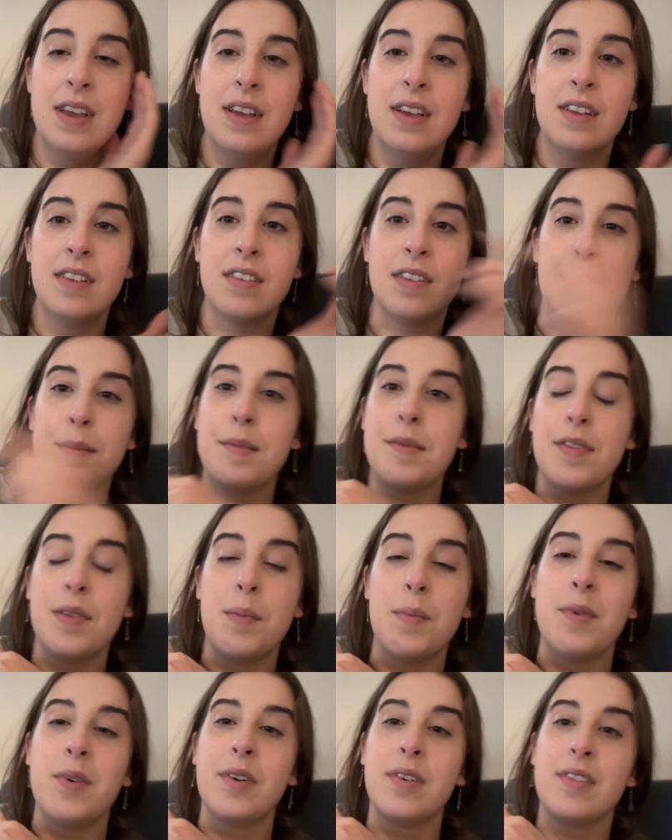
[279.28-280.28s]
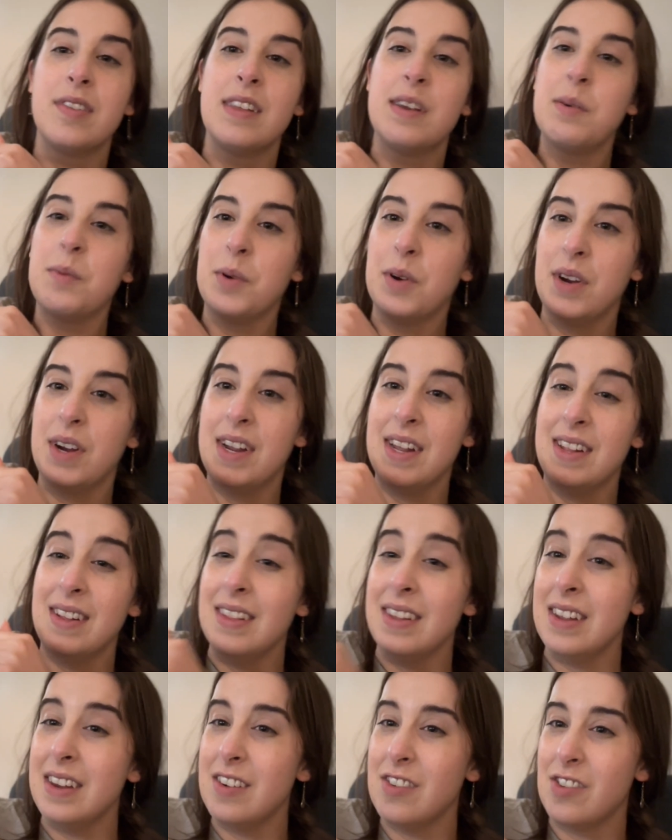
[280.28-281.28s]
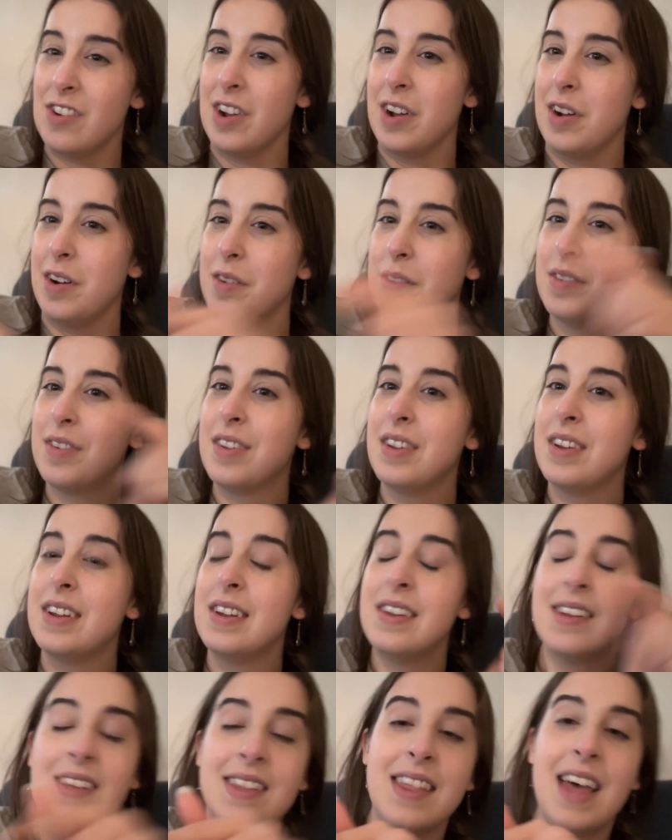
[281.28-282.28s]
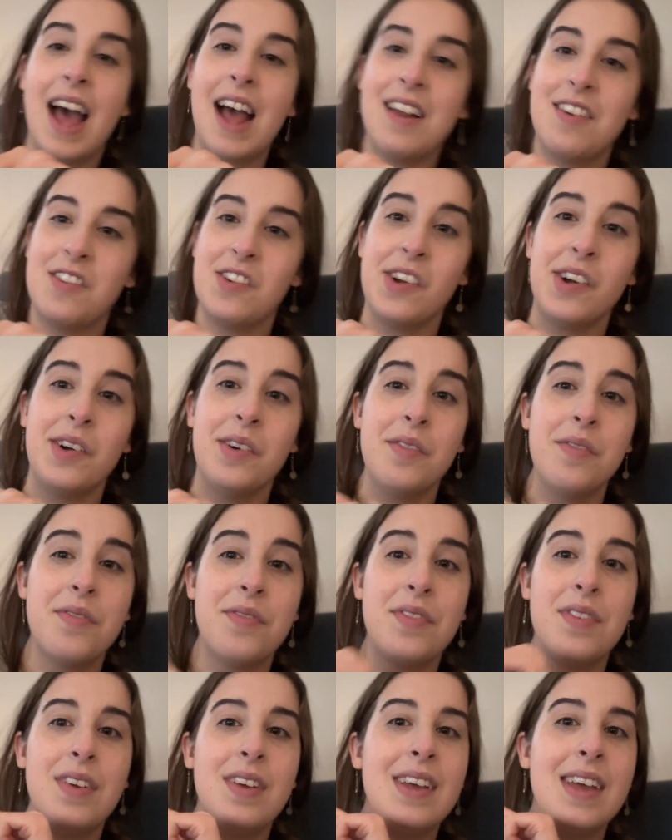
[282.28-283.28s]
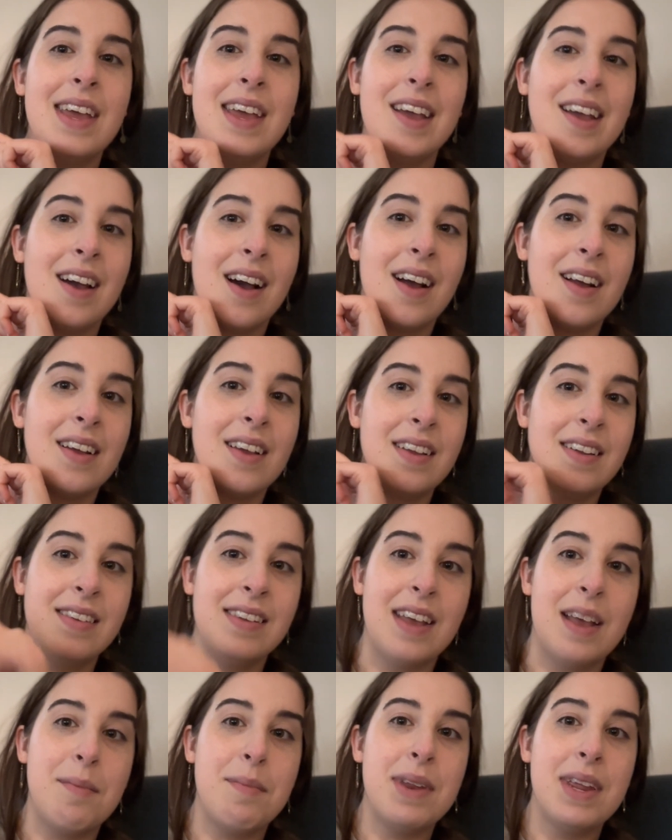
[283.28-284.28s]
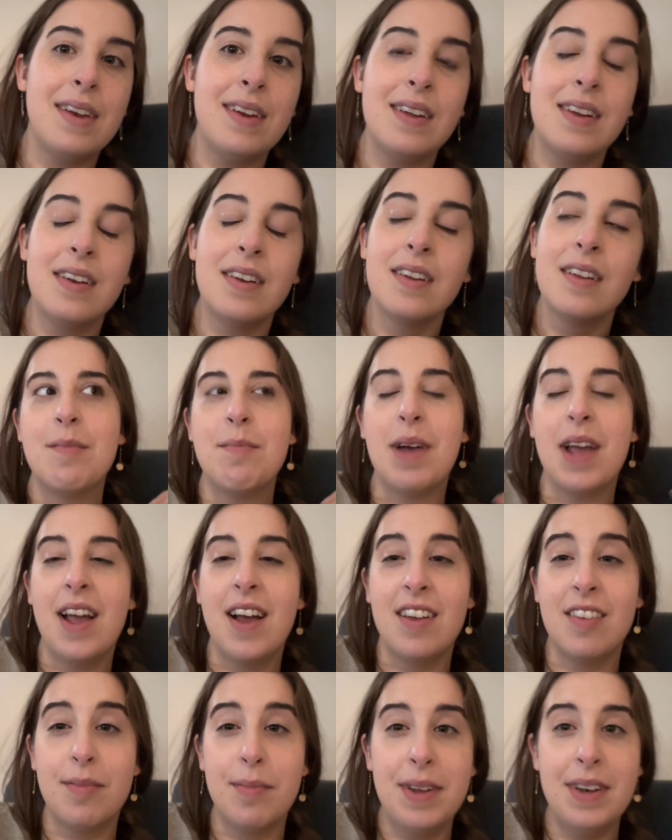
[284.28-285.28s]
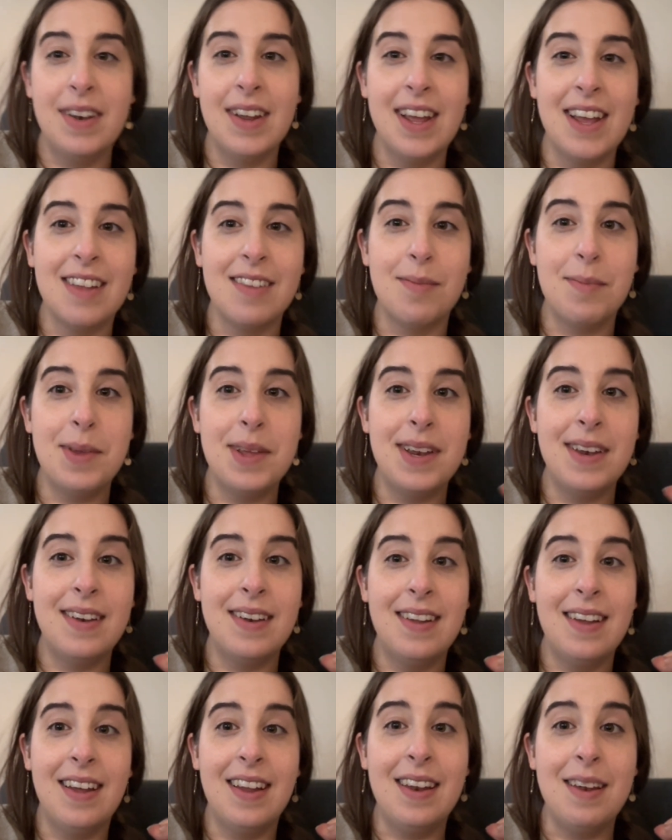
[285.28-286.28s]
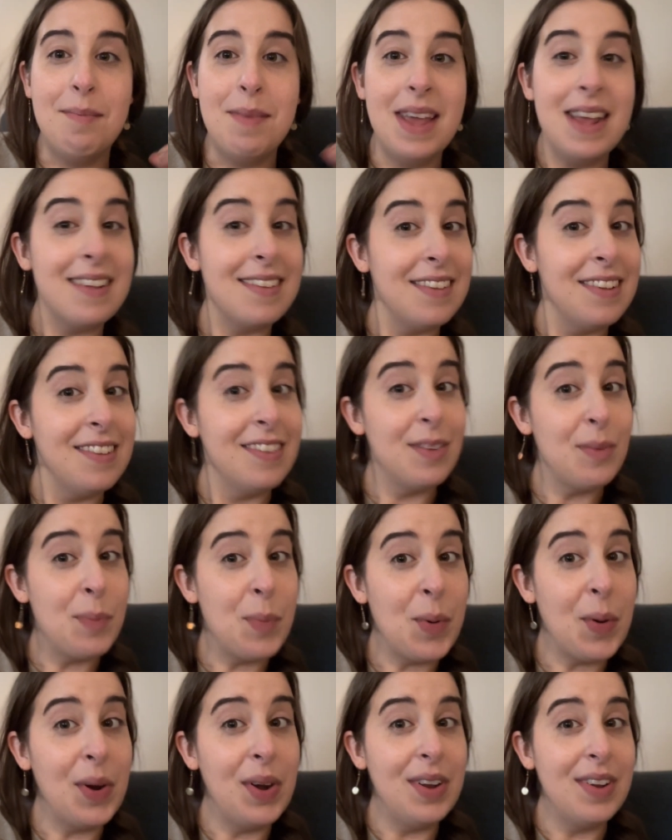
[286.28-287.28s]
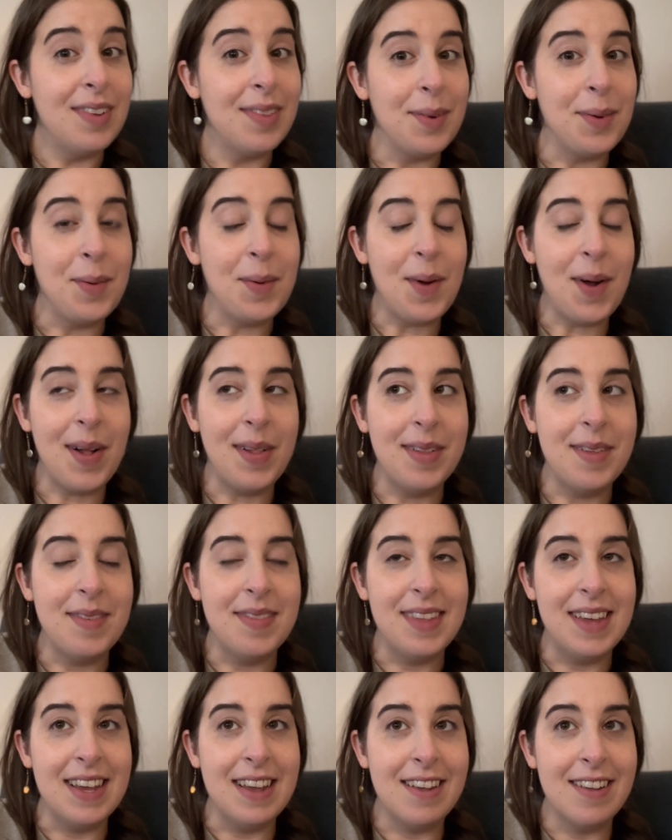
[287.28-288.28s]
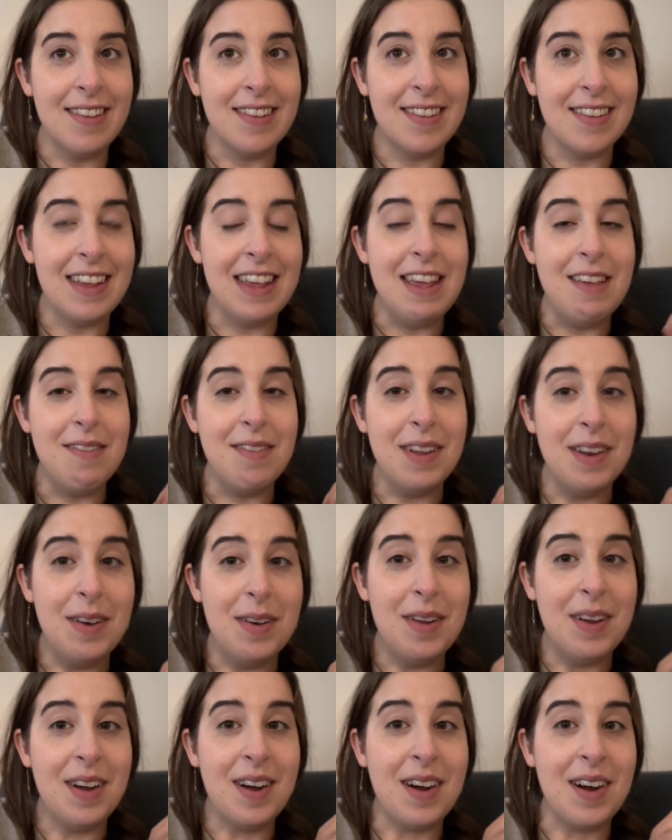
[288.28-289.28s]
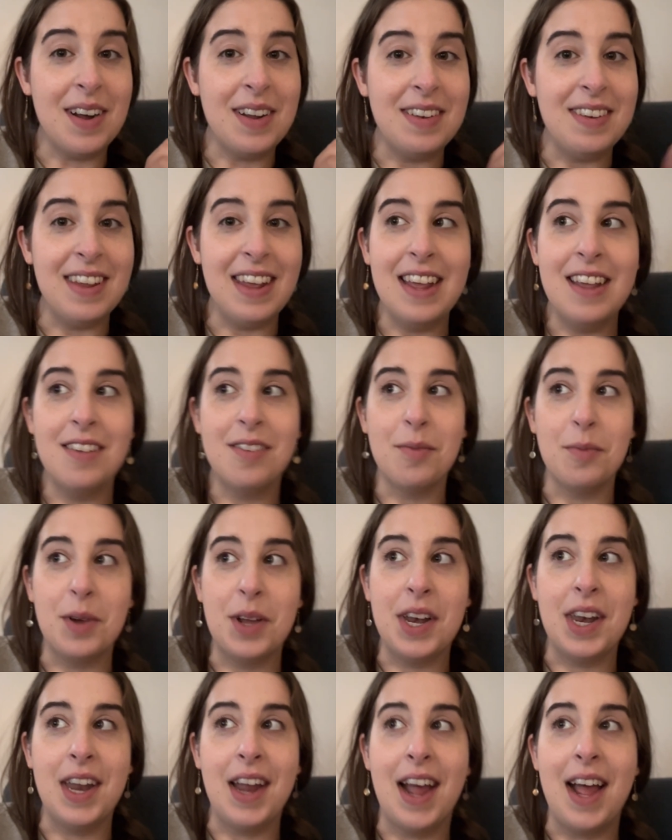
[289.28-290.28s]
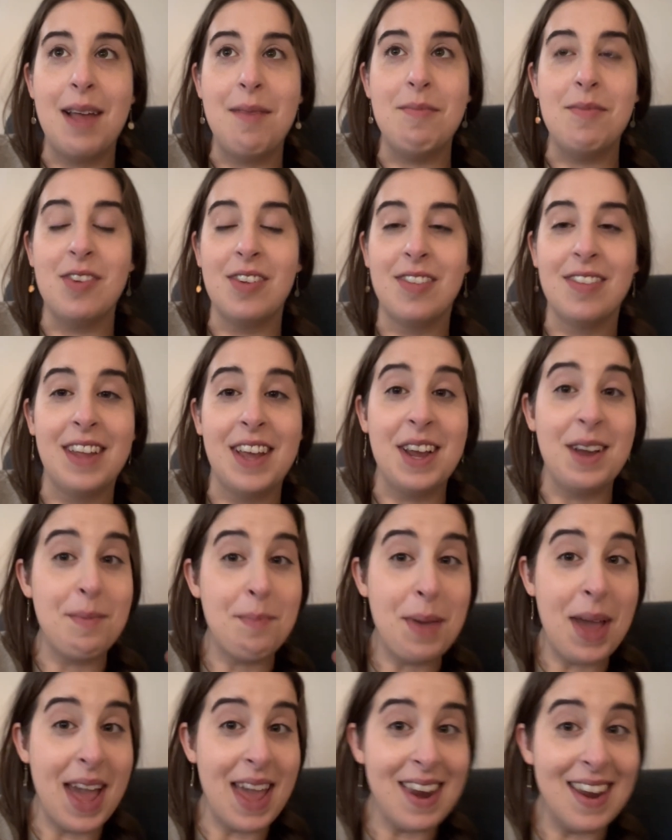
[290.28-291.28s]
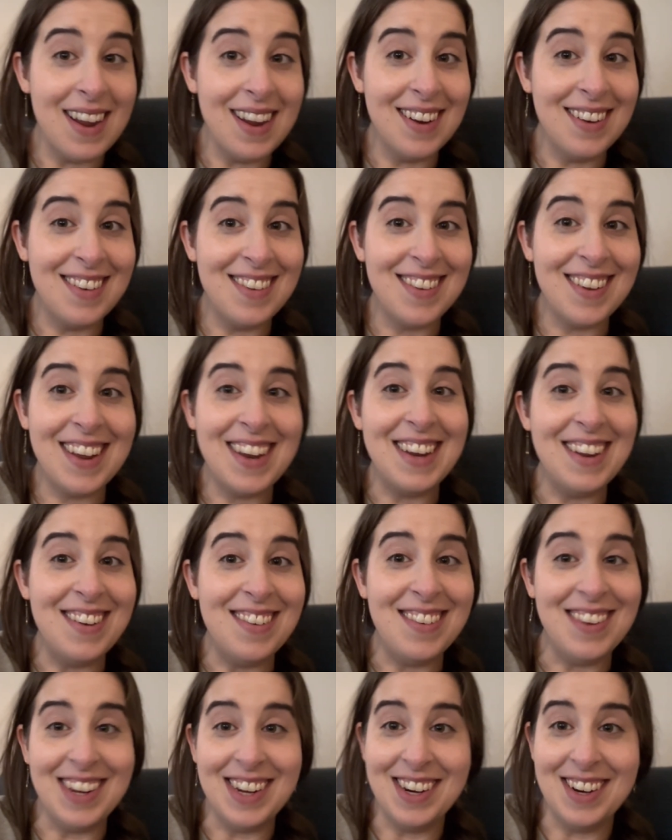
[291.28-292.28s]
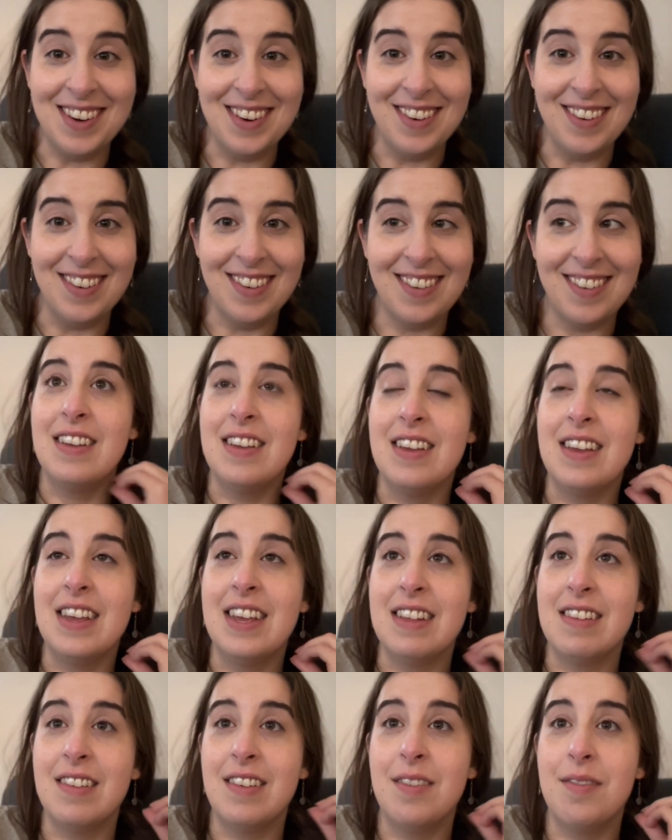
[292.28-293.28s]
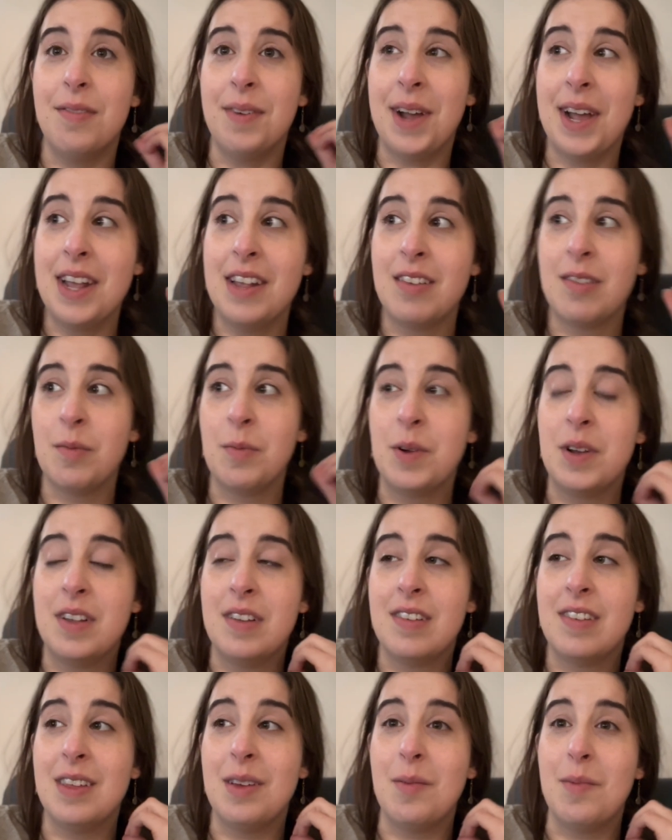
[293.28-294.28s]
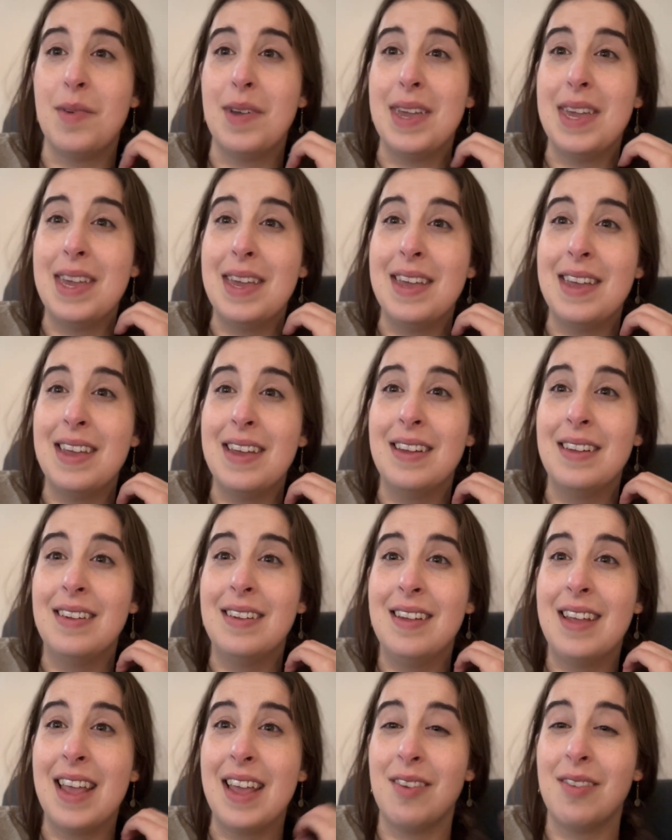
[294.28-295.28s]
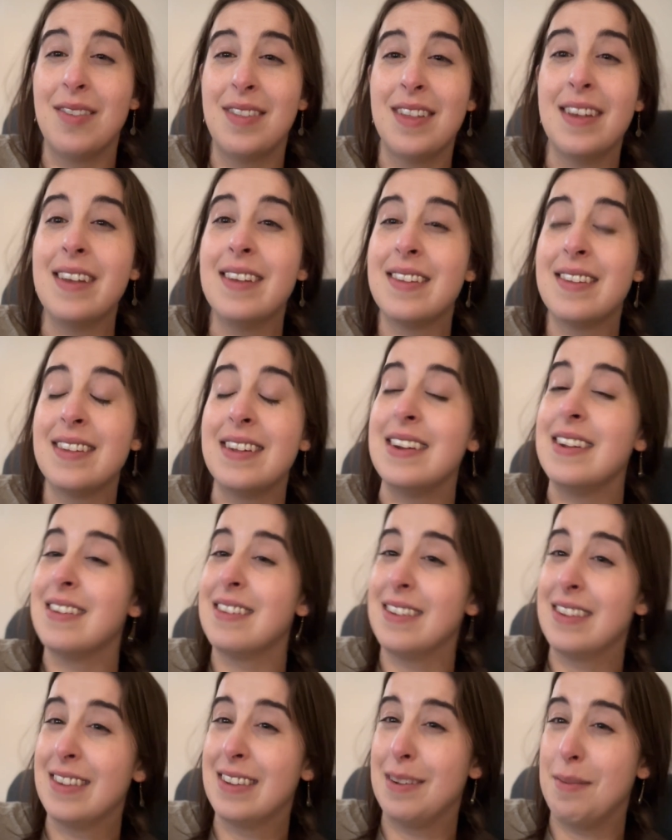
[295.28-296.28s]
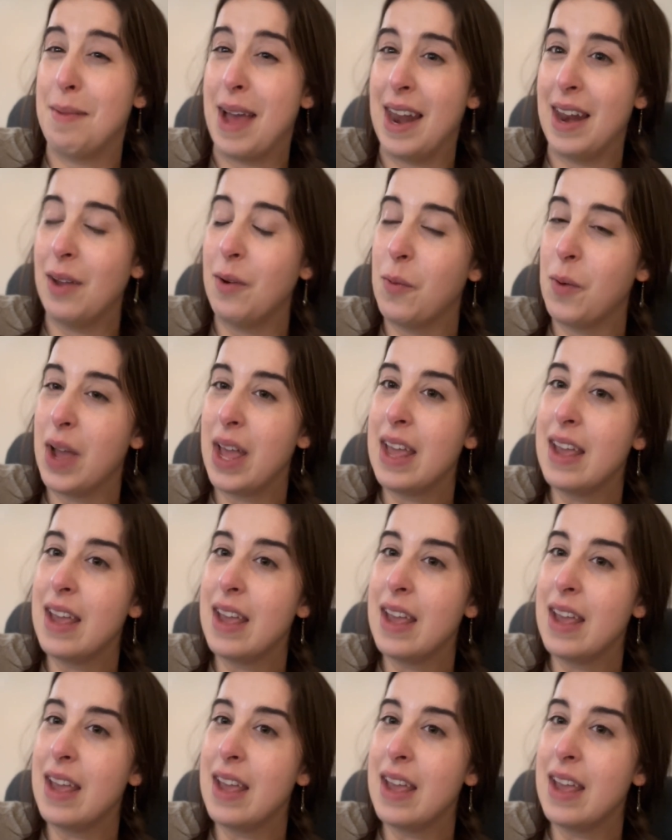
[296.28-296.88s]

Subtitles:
some of the books that were in these shelves to that shelf, it got contaminated. My husband has been an amazing support through all of this, even on days when I'm just panicked and in tears. His advice was that we handle this in a systematic way.